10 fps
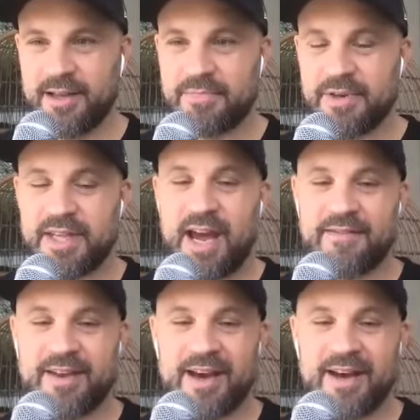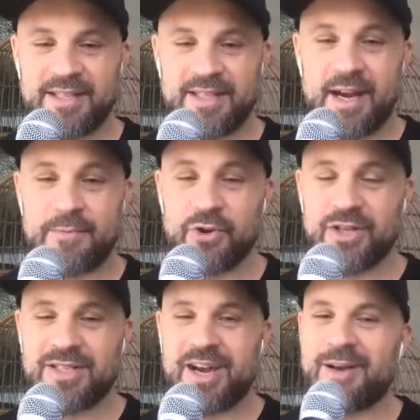But then I've got it set up. You
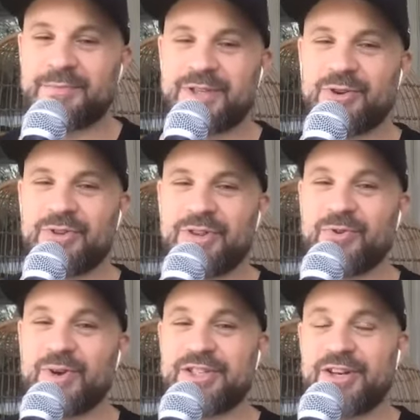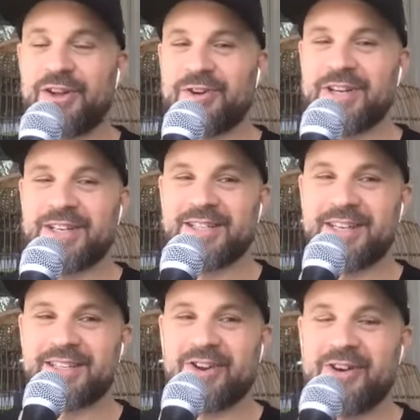can set it up so the original artist
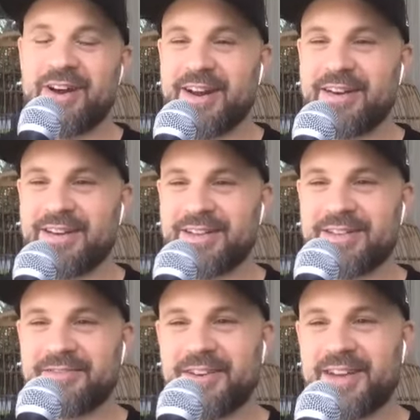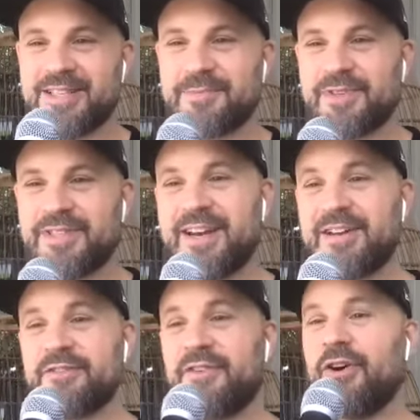gets a credit, gets a gets a
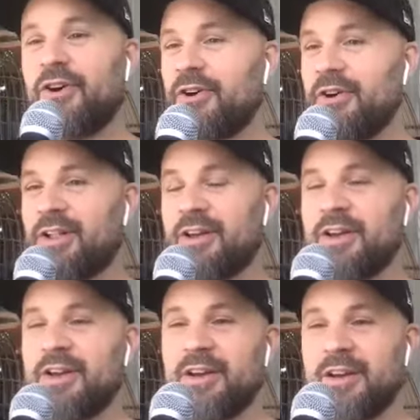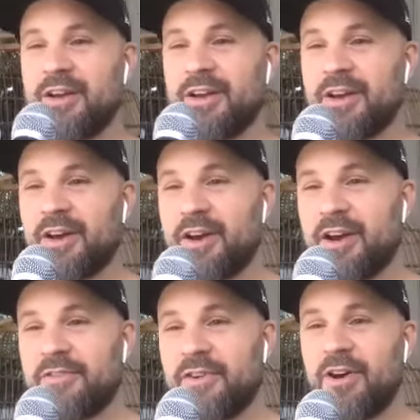percentage of all
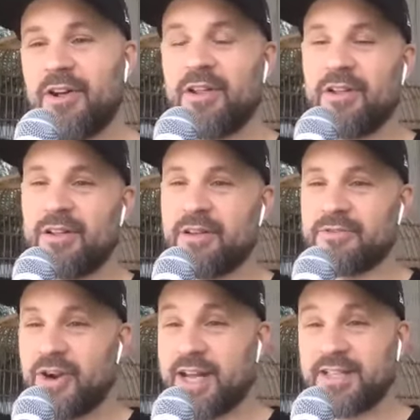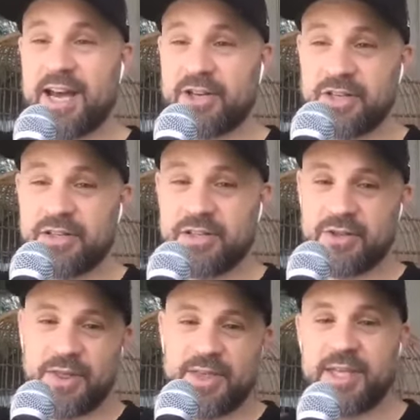of all transactions.
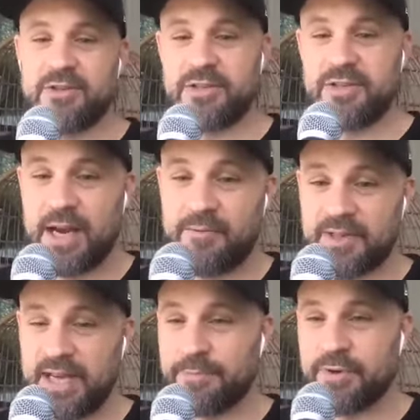So I think these are set up for ten